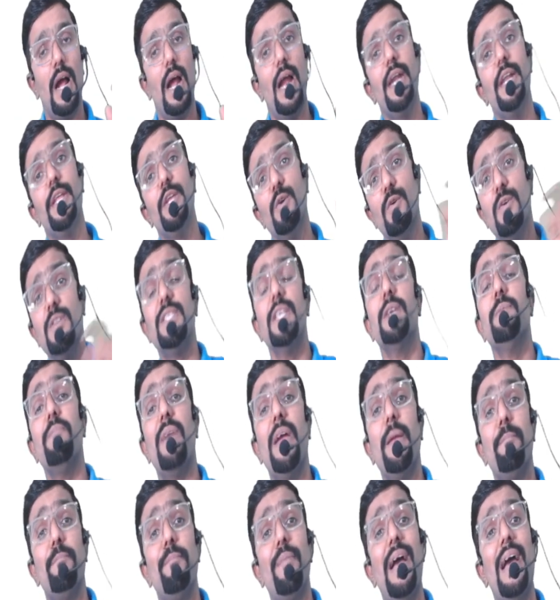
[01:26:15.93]
And using
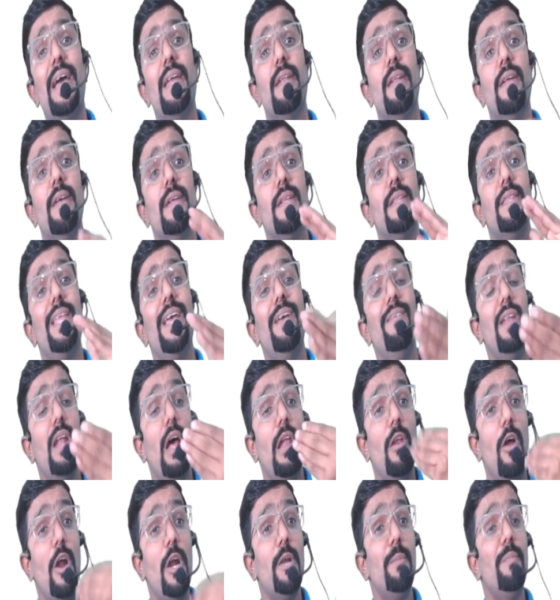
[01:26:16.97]
my PAN, they will
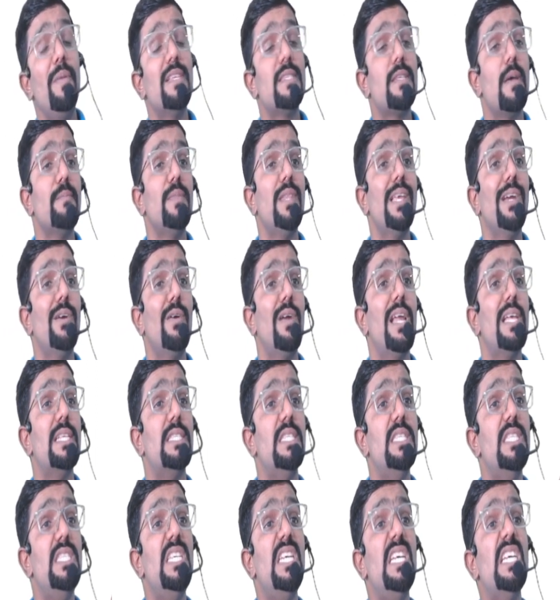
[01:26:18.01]
allot me something called as
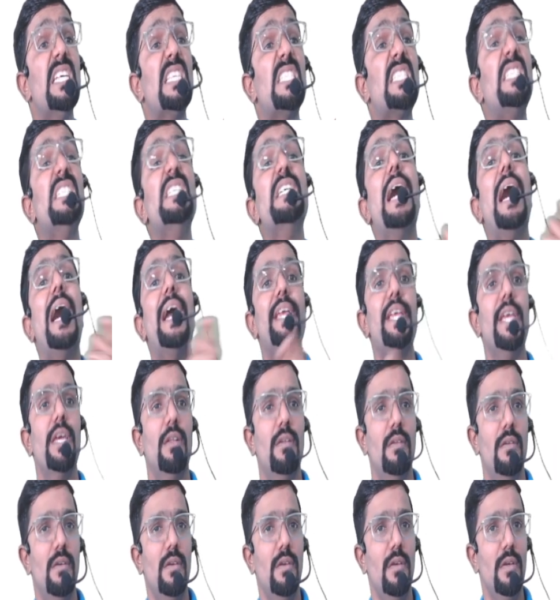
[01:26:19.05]
GST
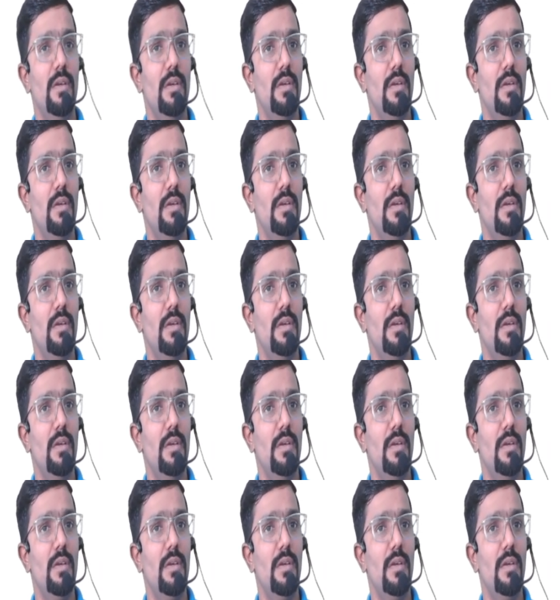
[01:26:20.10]
IN.